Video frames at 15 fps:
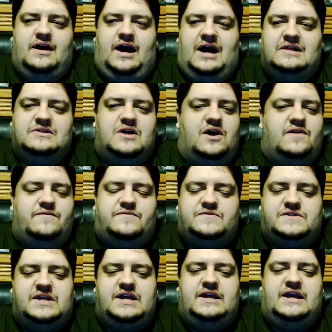I love
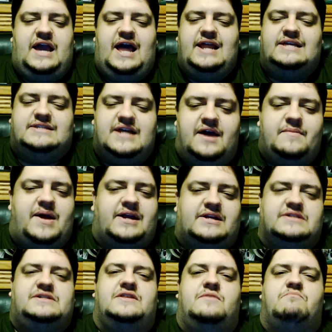seeing anytime I can
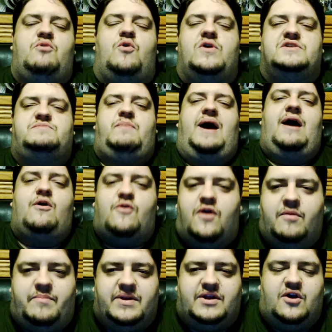see the boys power
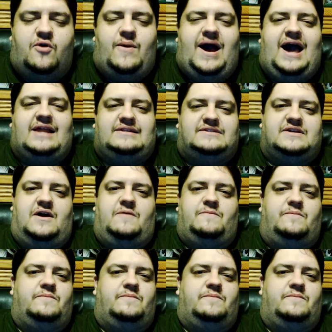up and go at something.